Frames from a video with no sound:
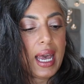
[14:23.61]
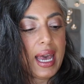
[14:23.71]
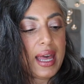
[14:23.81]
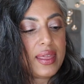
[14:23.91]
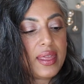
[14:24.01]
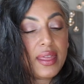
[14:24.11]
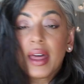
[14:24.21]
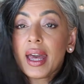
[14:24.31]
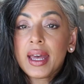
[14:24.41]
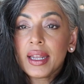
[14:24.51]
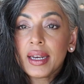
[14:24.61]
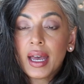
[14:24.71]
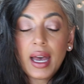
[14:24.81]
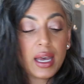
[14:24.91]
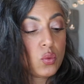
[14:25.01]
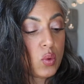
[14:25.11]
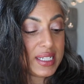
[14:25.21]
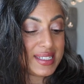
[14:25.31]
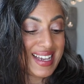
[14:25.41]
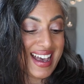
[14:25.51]
And then I
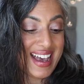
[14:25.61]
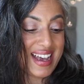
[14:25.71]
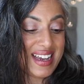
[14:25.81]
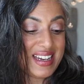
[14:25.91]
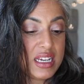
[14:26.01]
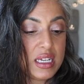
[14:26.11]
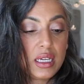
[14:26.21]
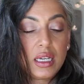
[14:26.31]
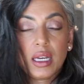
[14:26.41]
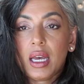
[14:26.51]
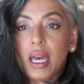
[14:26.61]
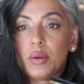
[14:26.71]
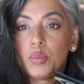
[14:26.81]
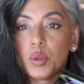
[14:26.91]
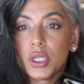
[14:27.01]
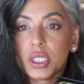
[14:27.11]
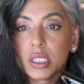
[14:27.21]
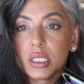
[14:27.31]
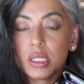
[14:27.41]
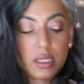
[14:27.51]
went ahead and
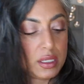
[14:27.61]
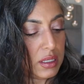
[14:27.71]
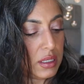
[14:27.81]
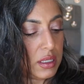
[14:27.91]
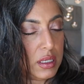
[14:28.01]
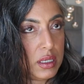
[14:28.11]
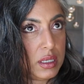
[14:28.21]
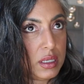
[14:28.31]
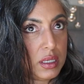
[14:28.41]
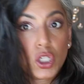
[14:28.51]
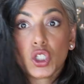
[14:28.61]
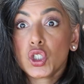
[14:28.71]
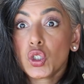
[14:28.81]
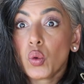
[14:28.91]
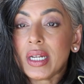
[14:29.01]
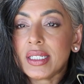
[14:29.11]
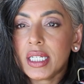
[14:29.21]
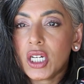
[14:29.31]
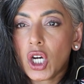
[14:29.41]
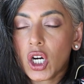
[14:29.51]
put
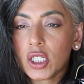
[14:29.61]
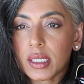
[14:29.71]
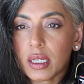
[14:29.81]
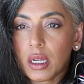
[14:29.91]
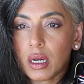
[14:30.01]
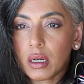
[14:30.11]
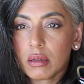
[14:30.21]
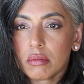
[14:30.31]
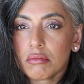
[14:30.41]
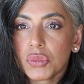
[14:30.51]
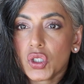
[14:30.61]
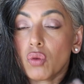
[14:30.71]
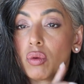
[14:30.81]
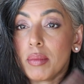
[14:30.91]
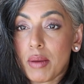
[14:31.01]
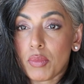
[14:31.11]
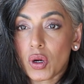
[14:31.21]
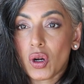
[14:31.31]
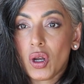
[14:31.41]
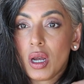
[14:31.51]
20 cards in here. So
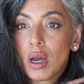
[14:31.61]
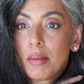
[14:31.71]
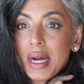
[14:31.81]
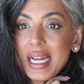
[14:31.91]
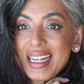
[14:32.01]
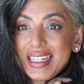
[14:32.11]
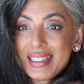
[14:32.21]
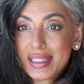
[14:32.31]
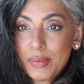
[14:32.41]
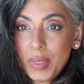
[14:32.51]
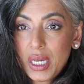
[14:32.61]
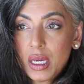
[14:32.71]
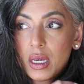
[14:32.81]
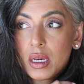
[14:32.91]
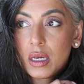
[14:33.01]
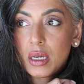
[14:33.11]
remember, my Zippy